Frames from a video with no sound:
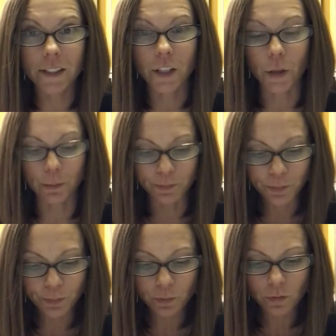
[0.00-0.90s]
So
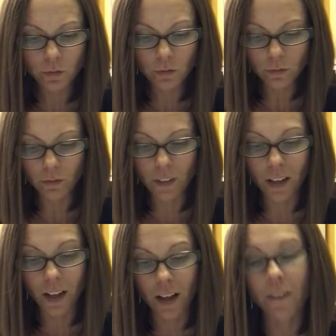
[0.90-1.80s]

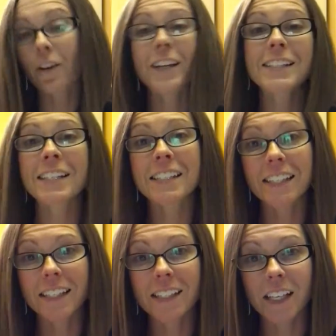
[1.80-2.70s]
frankincense
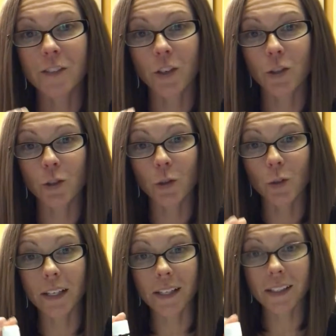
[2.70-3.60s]
is as
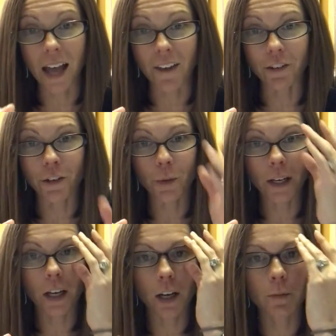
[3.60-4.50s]
versatile as lavender
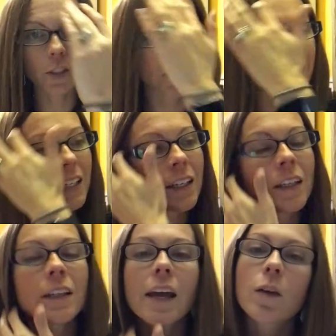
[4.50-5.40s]
when it comes to
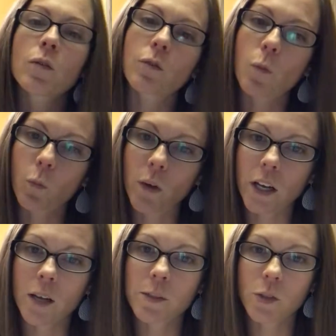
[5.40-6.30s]
skin and when
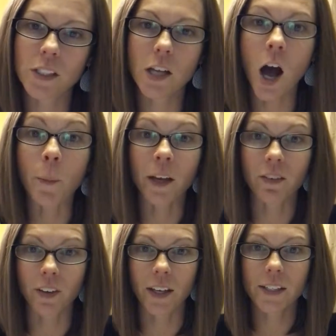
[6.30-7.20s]
it comes to its calming
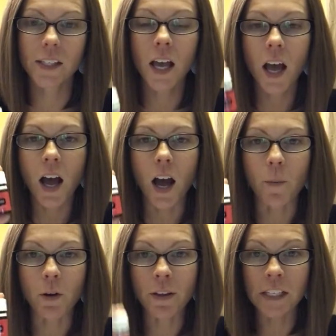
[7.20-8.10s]
effects.
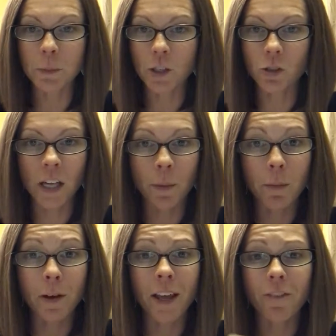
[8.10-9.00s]
Around that special time of
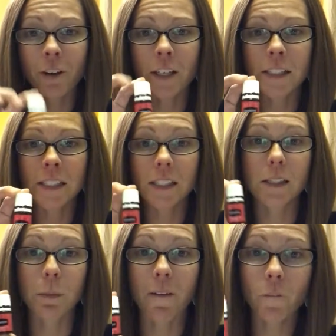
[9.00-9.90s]
the month, frankincense
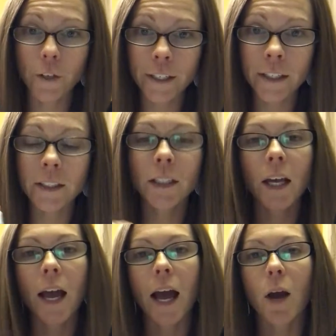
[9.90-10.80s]
is my friend.
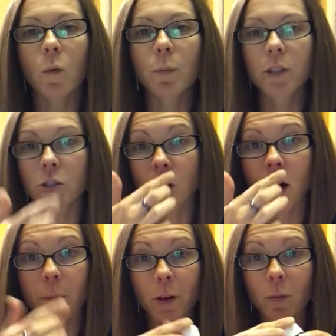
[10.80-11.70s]
I will put a
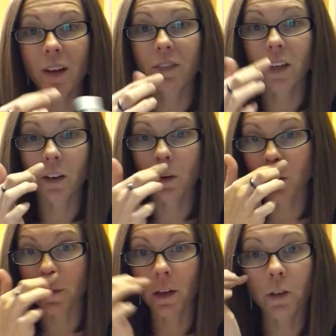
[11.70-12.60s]
drop on my finger,
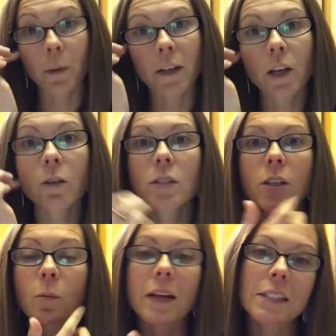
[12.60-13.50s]
rub it under my nose
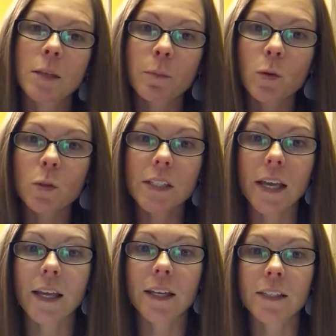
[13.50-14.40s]
and on my temples,
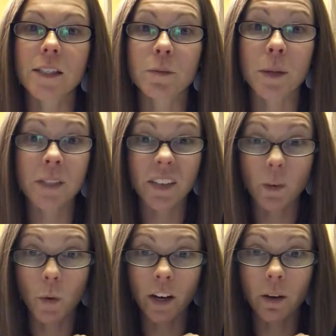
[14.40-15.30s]
and sometimes I
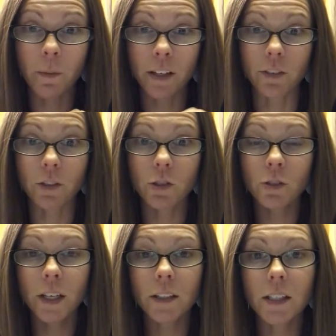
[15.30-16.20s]
even wear it in my
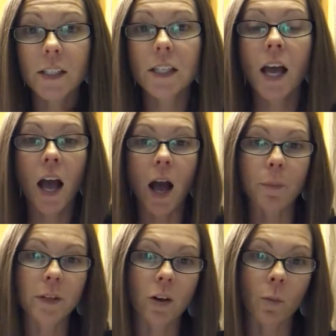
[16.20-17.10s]
diffuser necklace. I
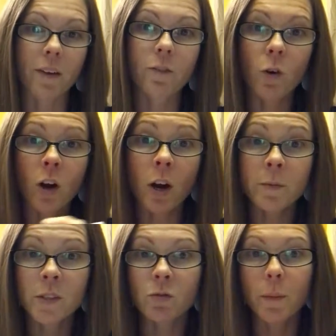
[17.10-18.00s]
put it on my
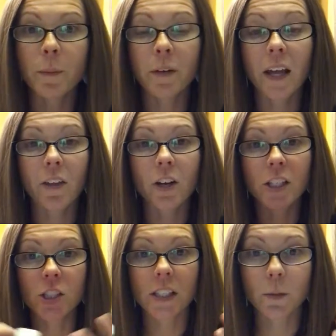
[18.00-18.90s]
forearms and rub them together,
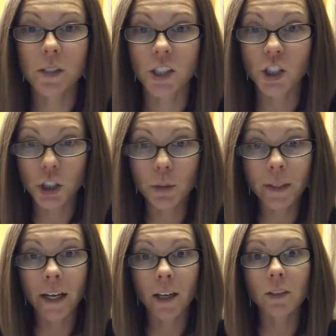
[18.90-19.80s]
and it just helps to chill
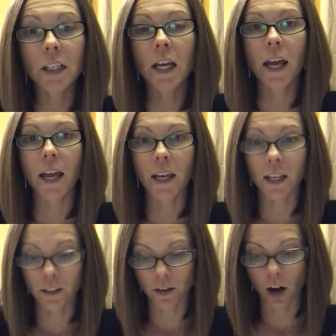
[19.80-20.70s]
me out
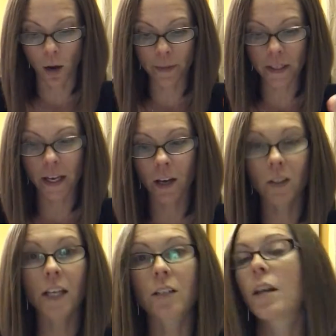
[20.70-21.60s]
and calm me
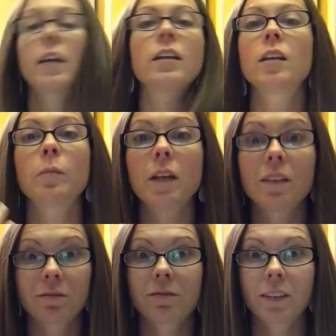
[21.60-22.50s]
down and get
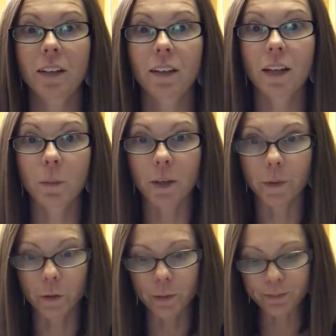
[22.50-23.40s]
me in a better
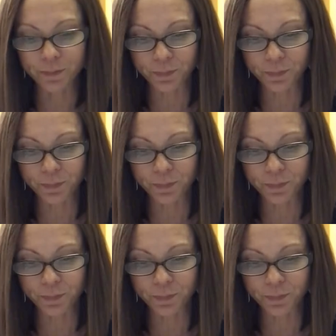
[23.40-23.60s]
mood.